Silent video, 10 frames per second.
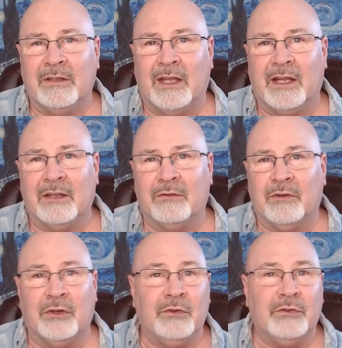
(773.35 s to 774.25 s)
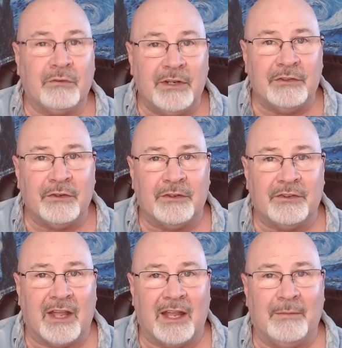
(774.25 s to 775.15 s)
that can reduce their research
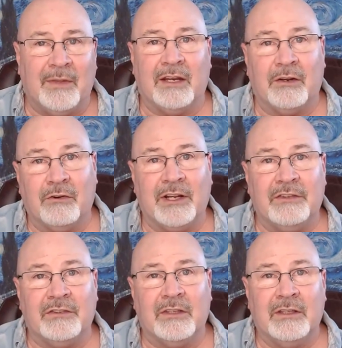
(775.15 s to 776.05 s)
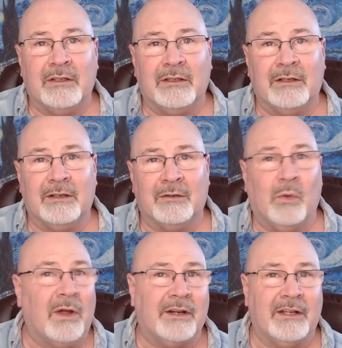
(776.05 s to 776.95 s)
time and increase their
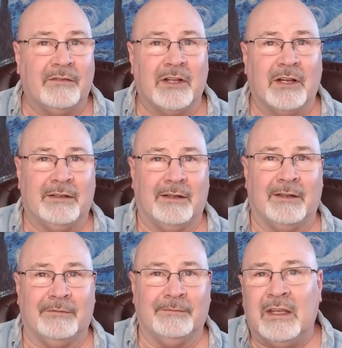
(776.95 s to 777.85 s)
quantity of content.